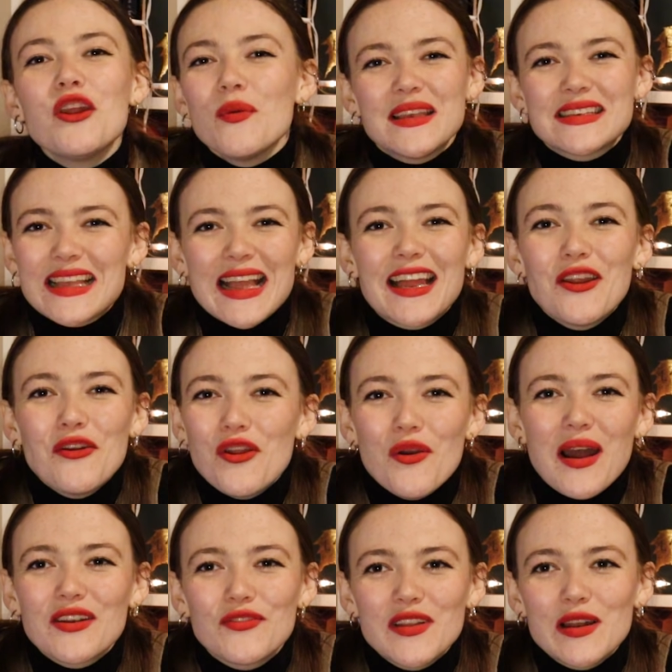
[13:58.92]
don't know, it's like I don't
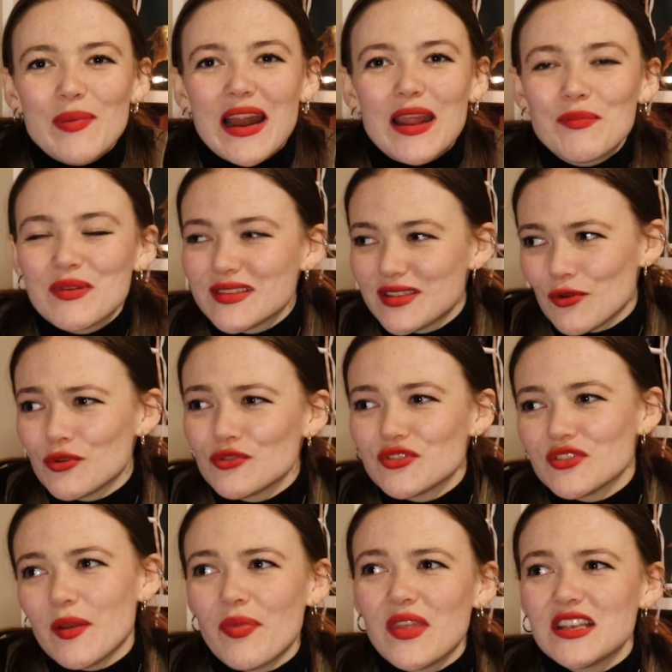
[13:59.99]
know how to feel about it because there are
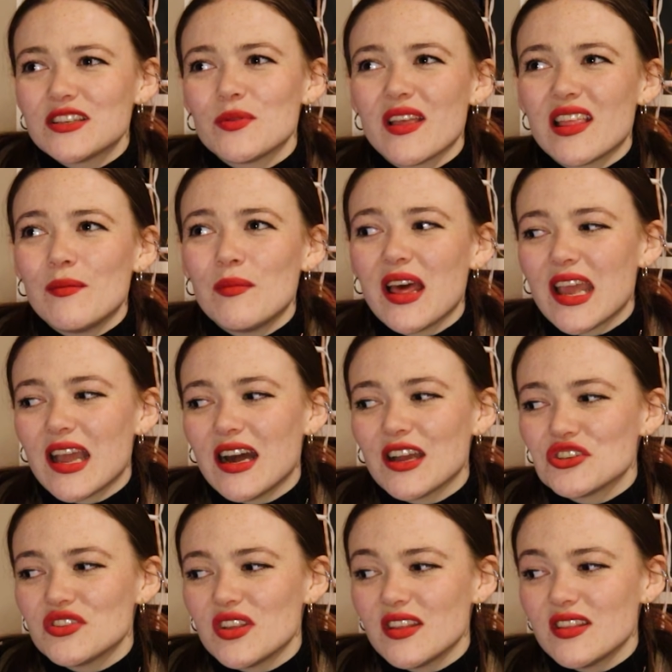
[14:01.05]
also some things to it I'm like, I
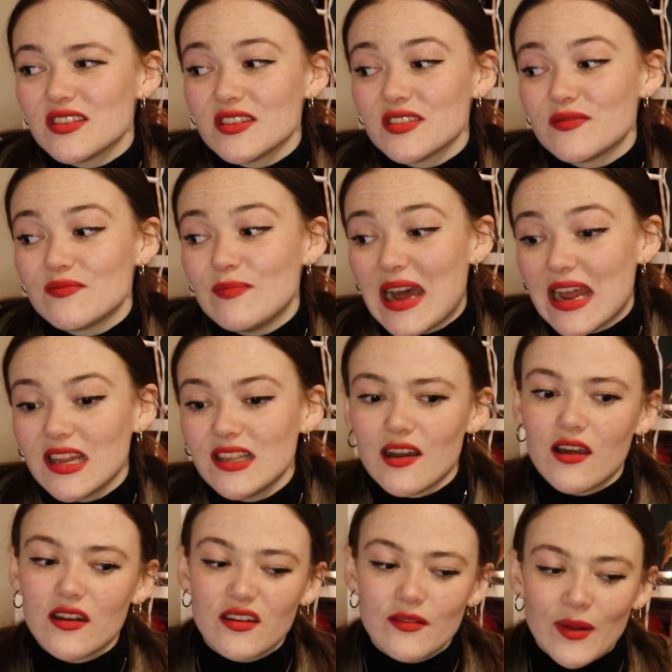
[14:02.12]
just think this is badly
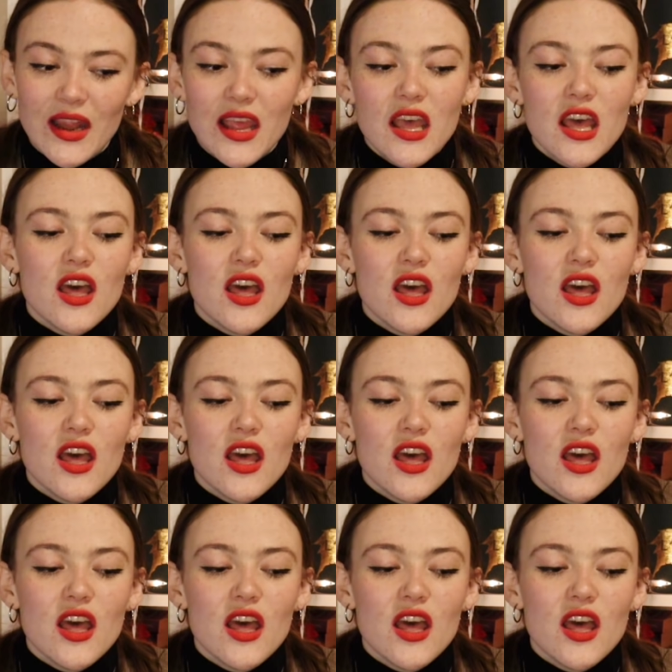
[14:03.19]
done and but